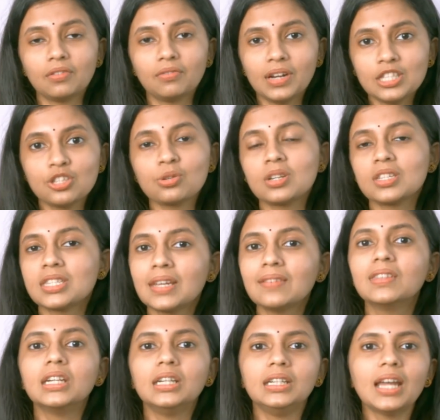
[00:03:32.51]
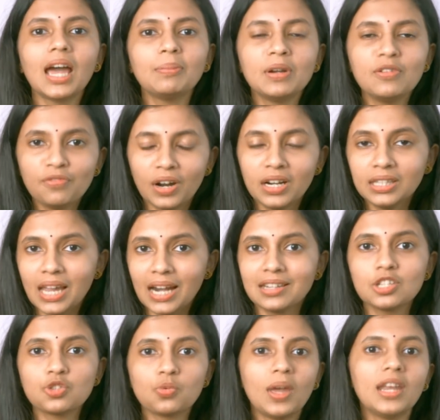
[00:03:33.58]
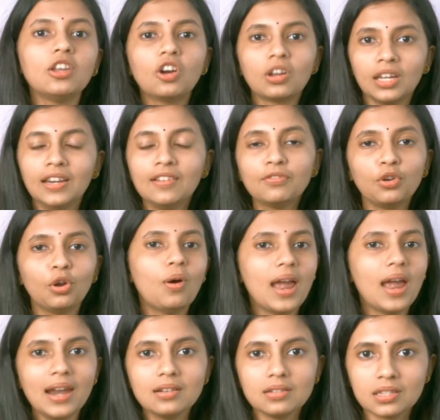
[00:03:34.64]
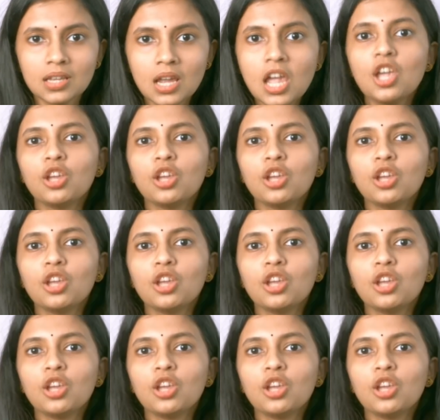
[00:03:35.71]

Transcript: once you receive the retirement fund, that is when your inflow ends.